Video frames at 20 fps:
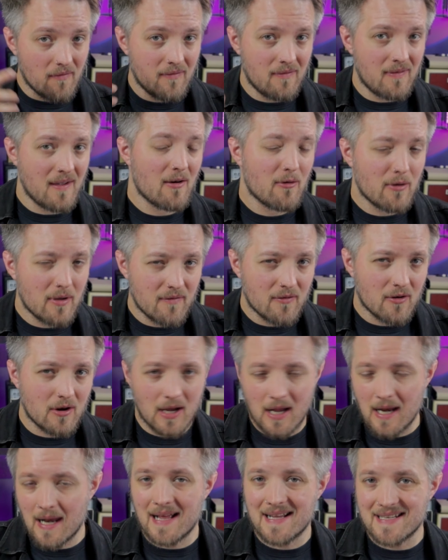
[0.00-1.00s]
very,
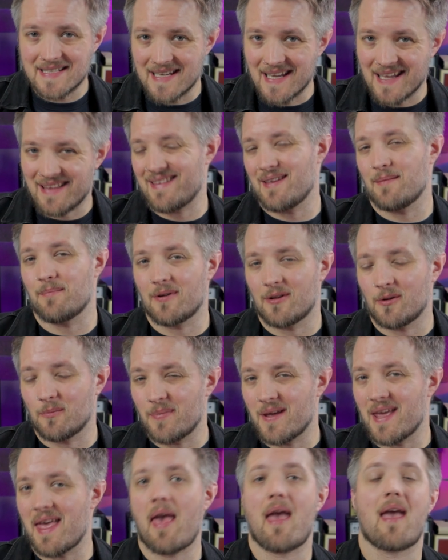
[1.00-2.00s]
very classic, typical
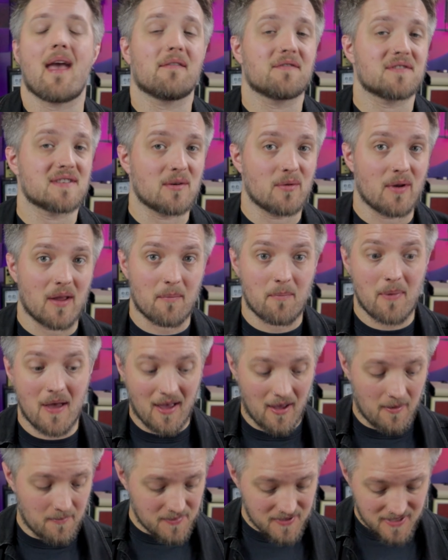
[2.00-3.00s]
PAF sounding
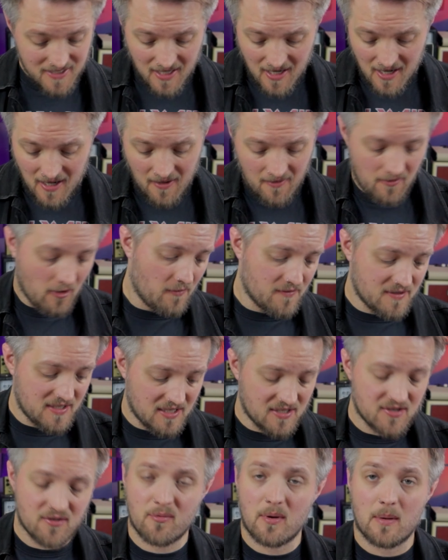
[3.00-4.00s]
pickups. Obviously
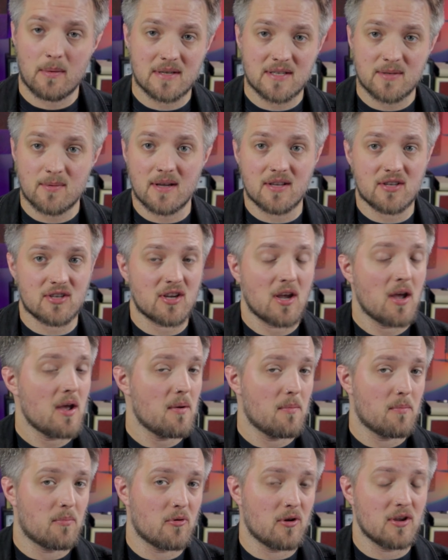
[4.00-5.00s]
it's three-way switch,
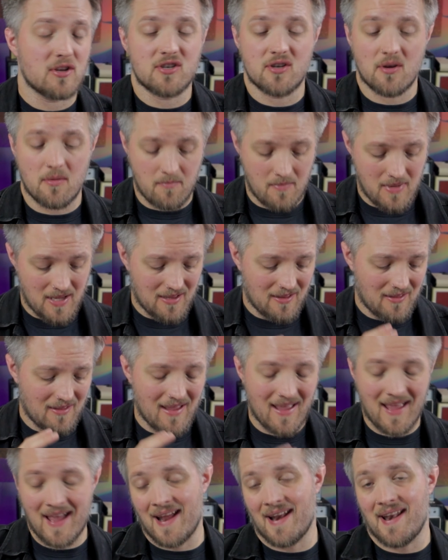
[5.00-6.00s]
bridge, middle,
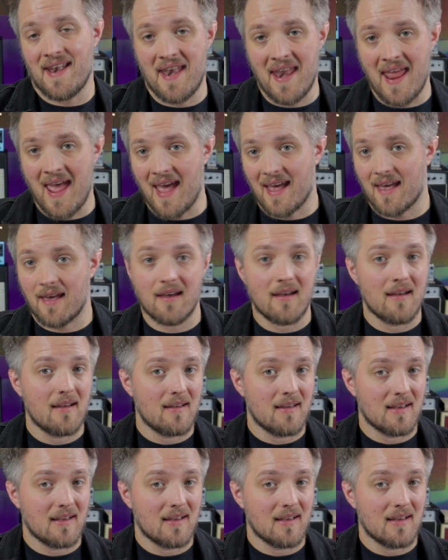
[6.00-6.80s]
and neck.